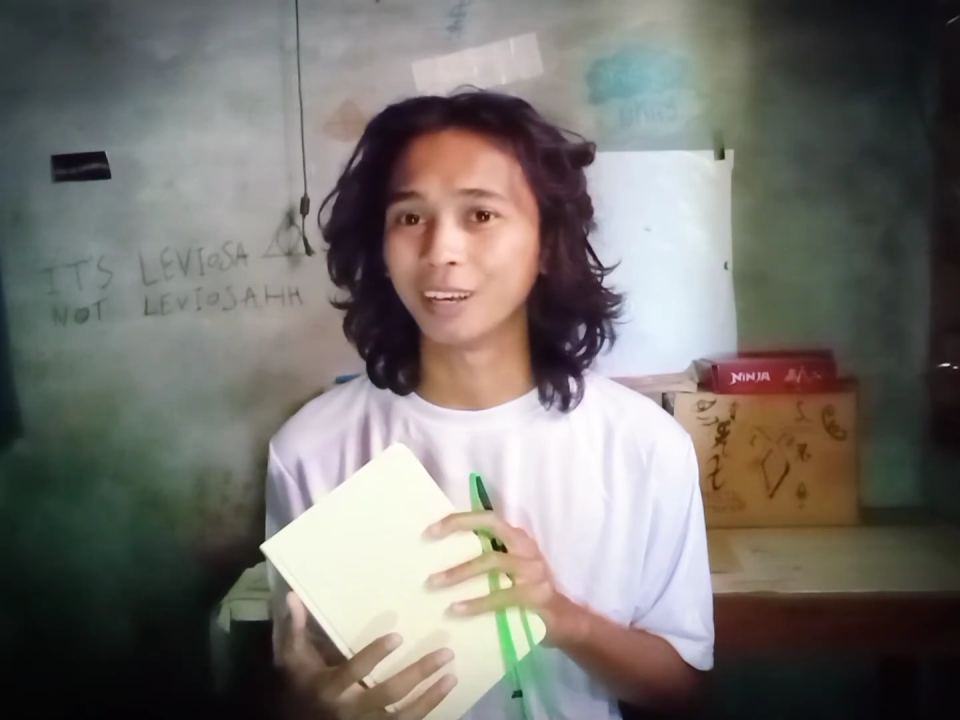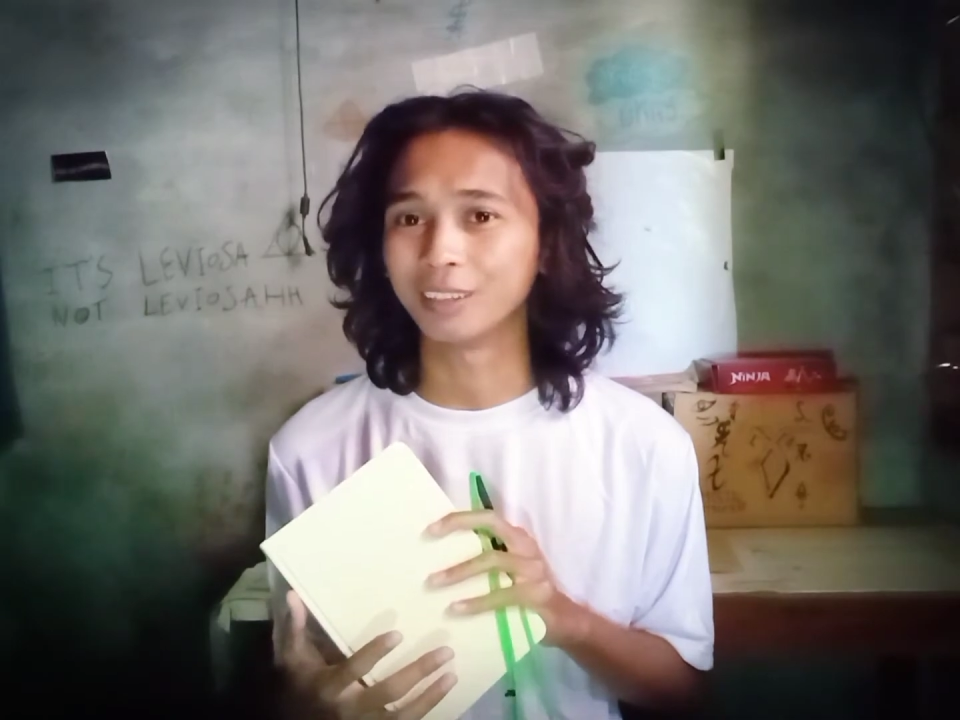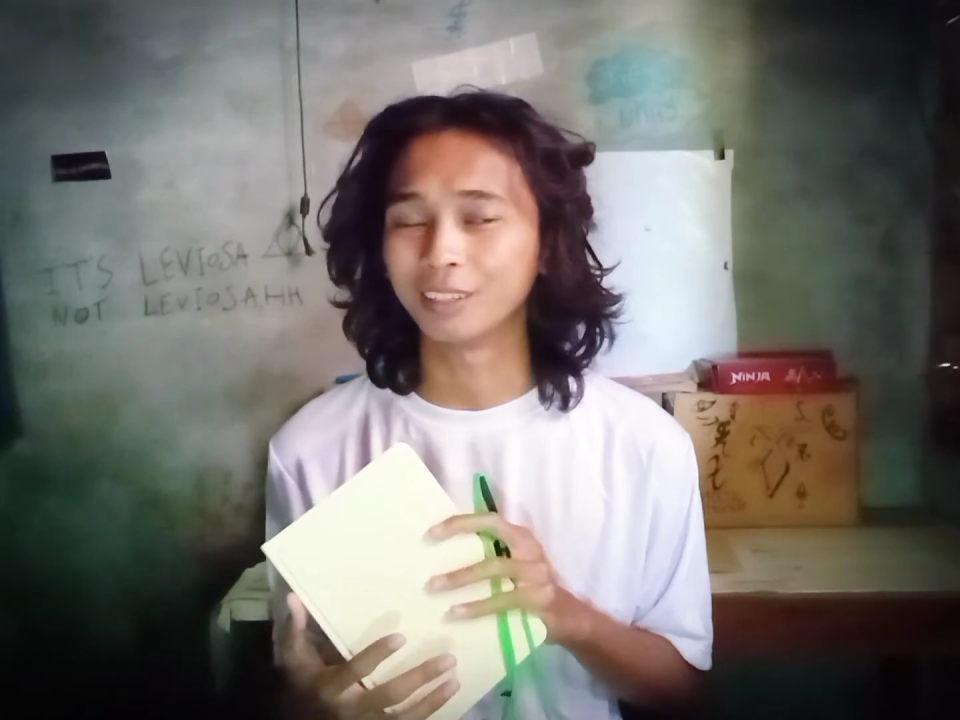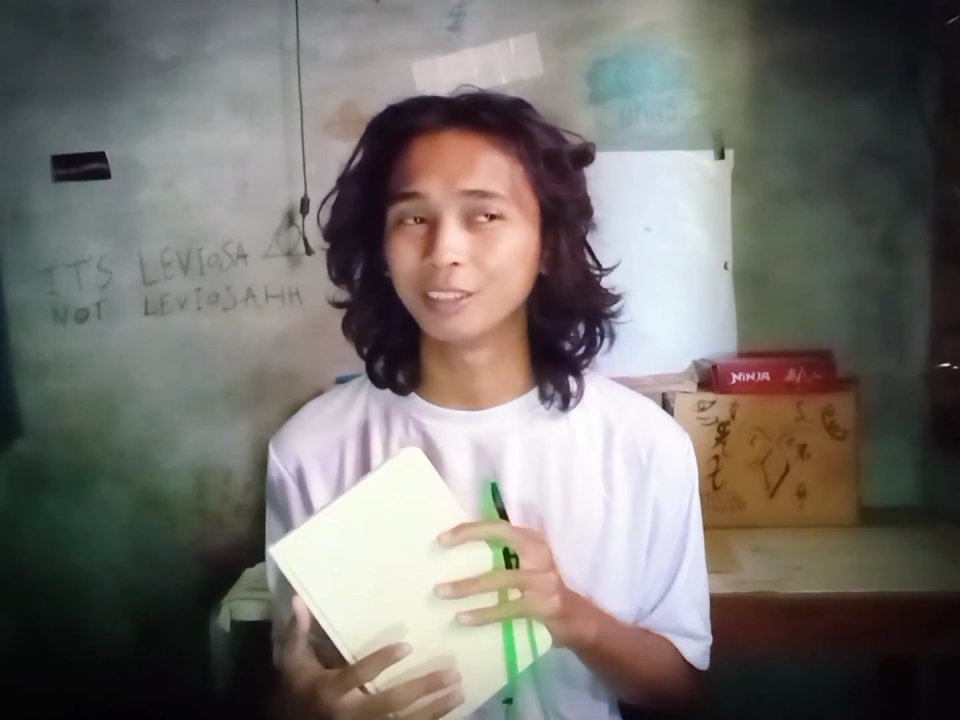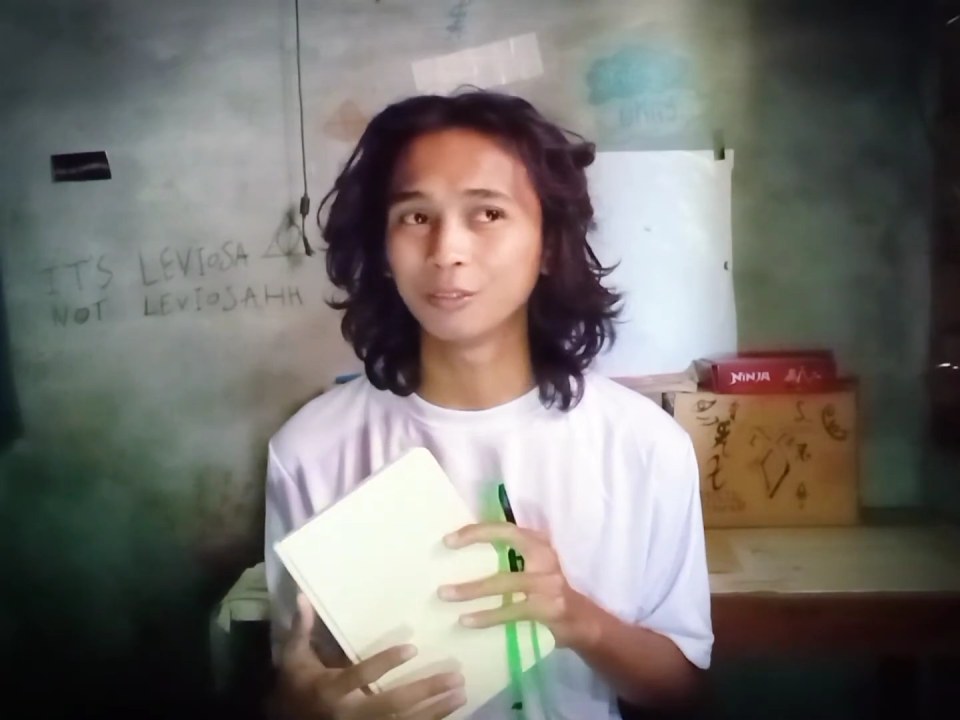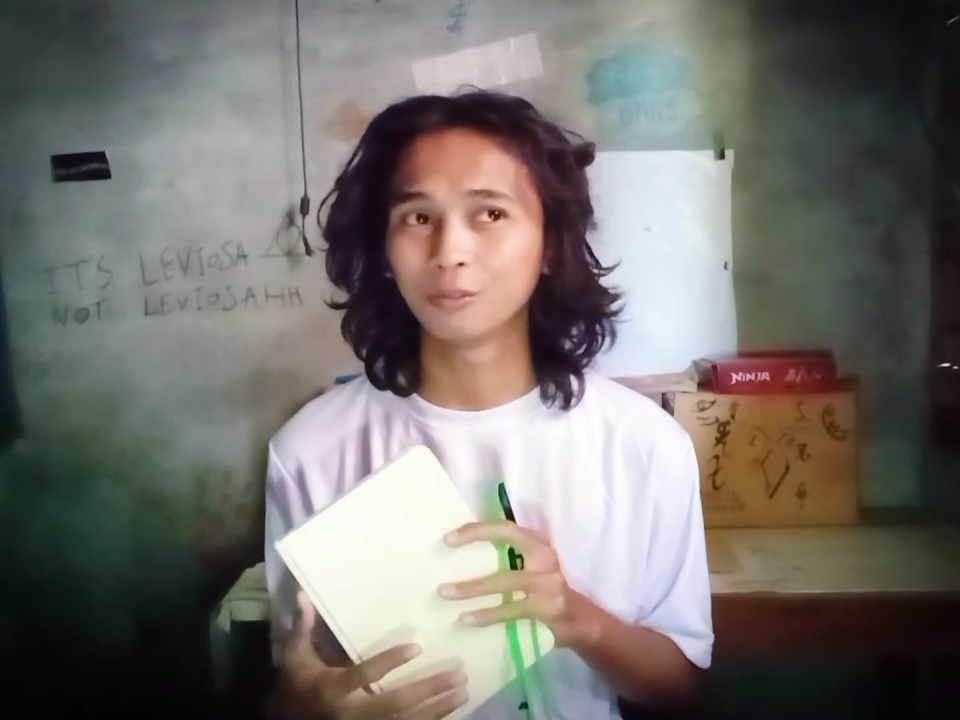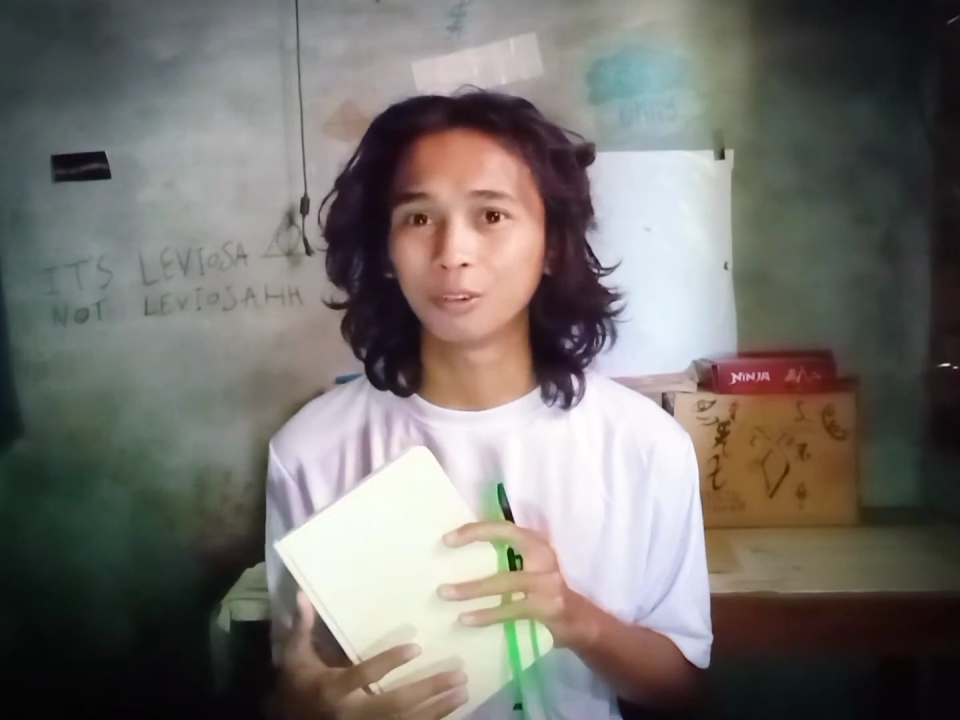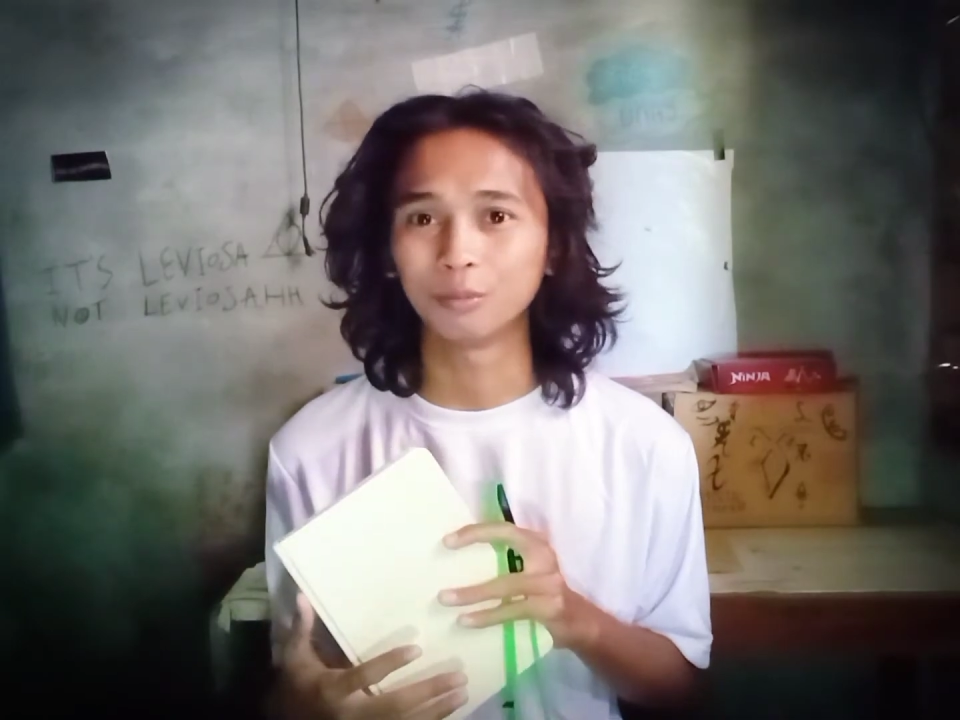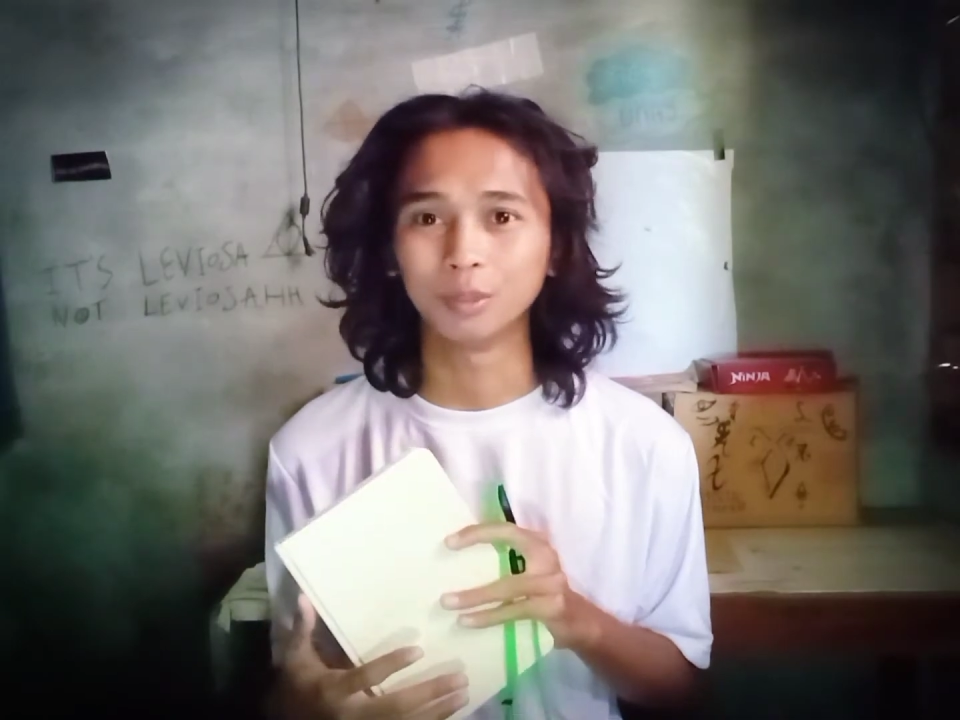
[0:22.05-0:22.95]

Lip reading: at least for